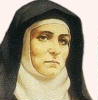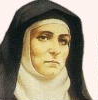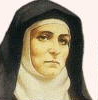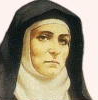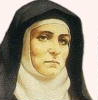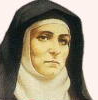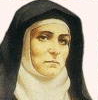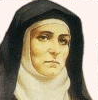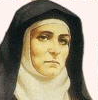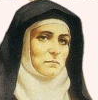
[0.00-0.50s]

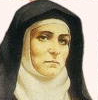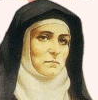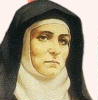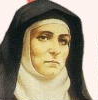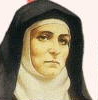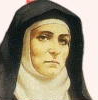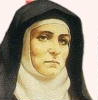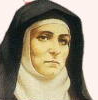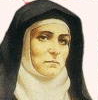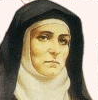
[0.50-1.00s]

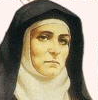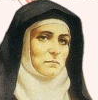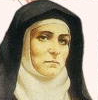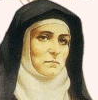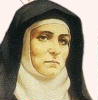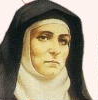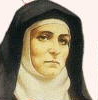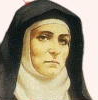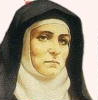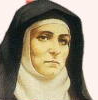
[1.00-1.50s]

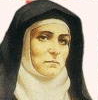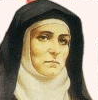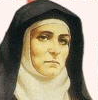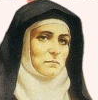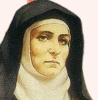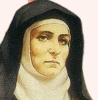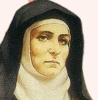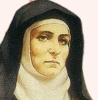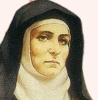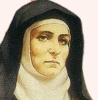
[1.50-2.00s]

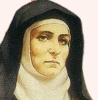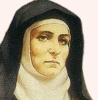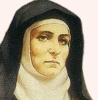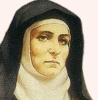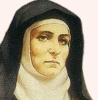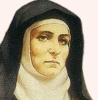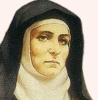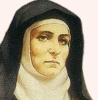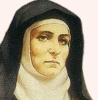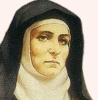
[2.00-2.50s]

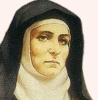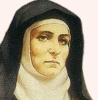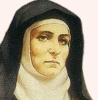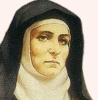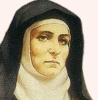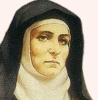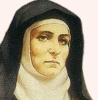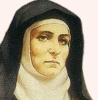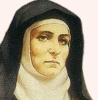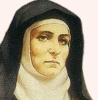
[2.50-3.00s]

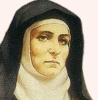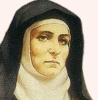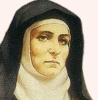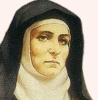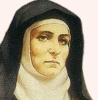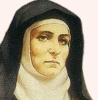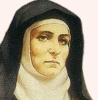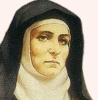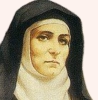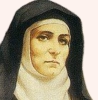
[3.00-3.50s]

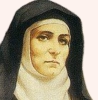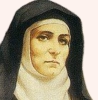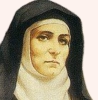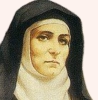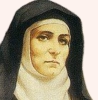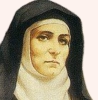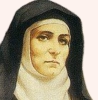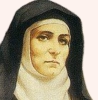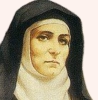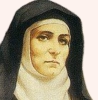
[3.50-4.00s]

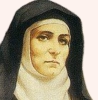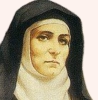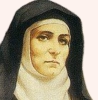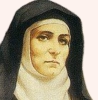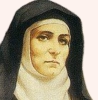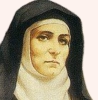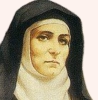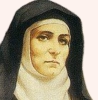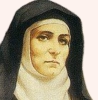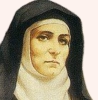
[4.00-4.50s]

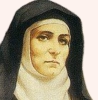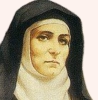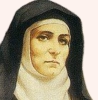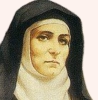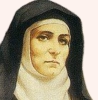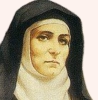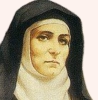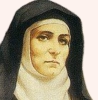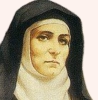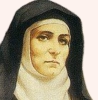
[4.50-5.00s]

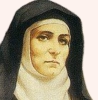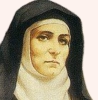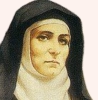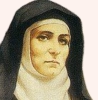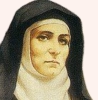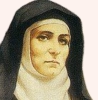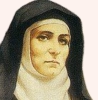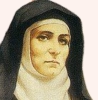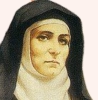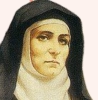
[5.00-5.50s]

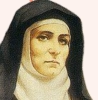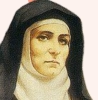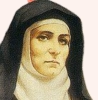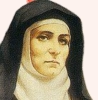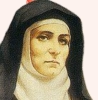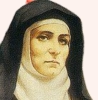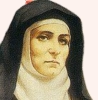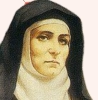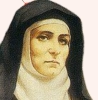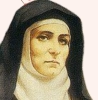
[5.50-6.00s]

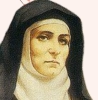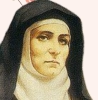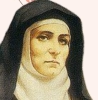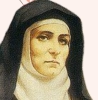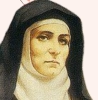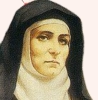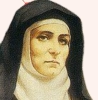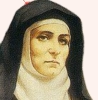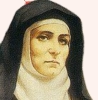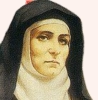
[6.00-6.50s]

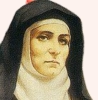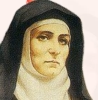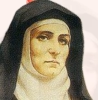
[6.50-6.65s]
Nothing is said.